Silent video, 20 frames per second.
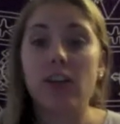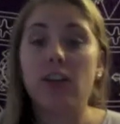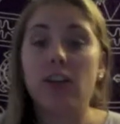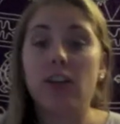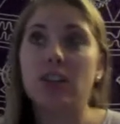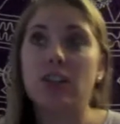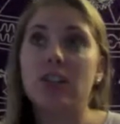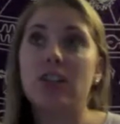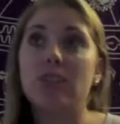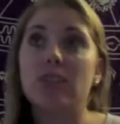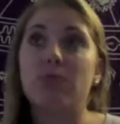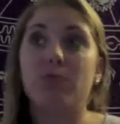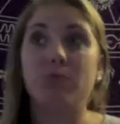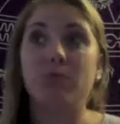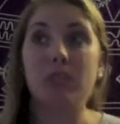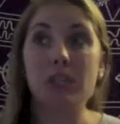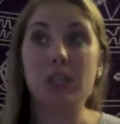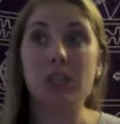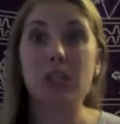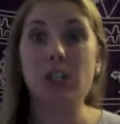and she's
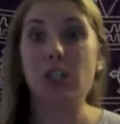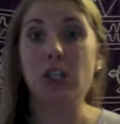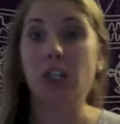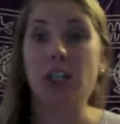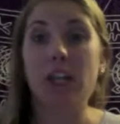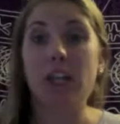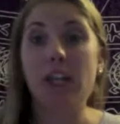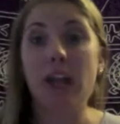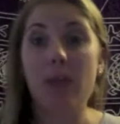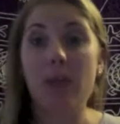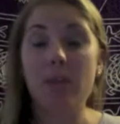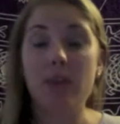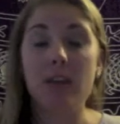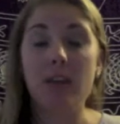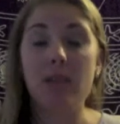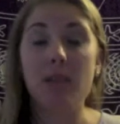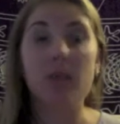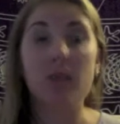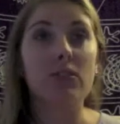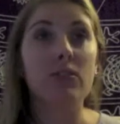really good at being a
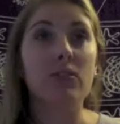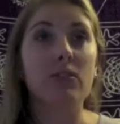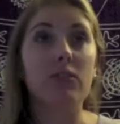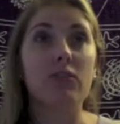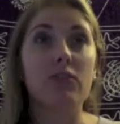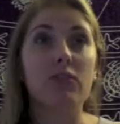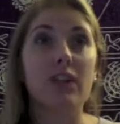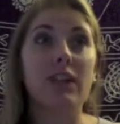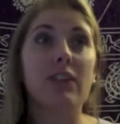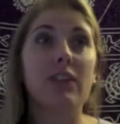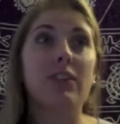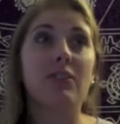personal trainer.